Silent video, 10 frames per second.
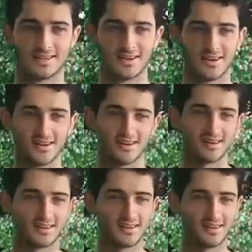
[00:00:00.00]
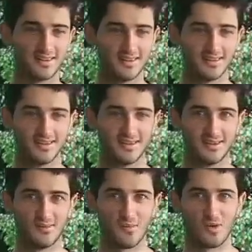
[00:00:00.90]
So
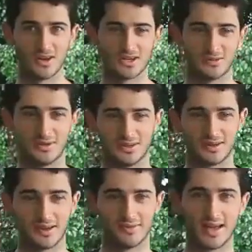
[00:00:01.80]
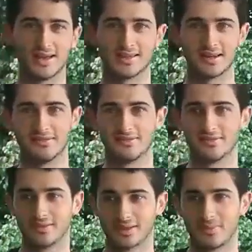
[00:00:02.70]
what you should be doing every day, instead of
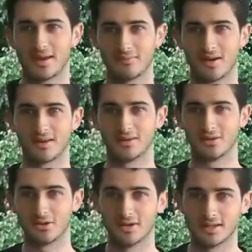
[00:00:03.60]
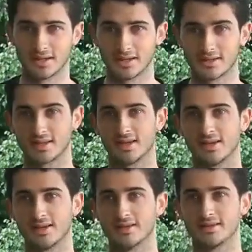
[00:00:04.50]
spending money on lottery tickets,
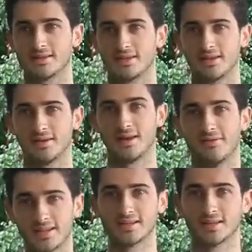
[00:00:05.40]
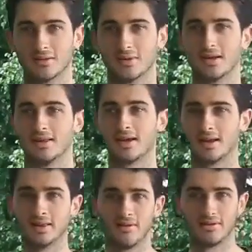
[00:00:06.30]
is investing a little bit.
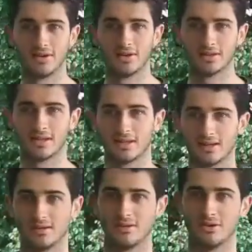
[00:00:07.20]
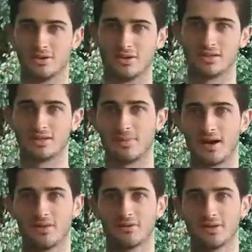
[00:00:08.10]
That $11 that you use to
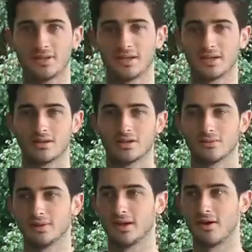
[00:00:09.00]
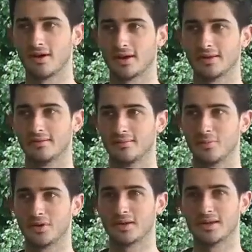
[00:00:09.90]
buy a lottery ticket, you should be going and
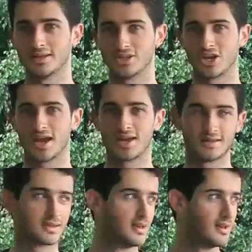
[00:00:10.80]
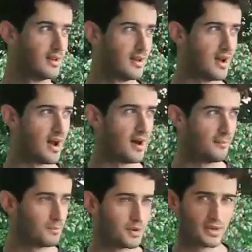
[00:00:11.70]
putting it in shares,
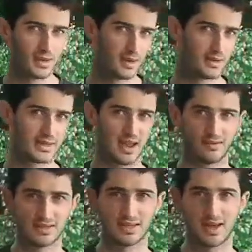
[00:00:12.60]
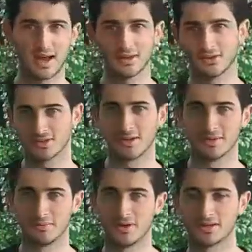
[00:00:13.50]
putting it in a savings account, a
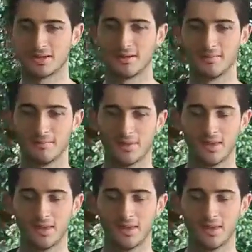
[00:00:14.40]
long-term deposit,